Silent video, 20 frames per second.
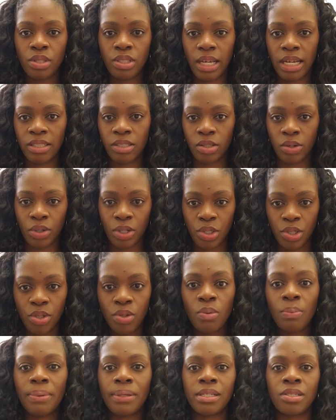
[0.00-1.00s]
size
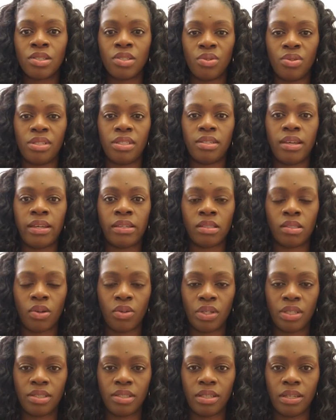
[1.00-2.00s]
32 bust to a size
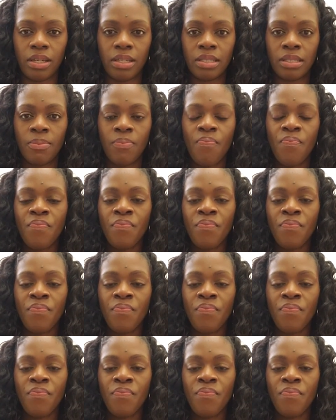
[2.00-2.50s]
36.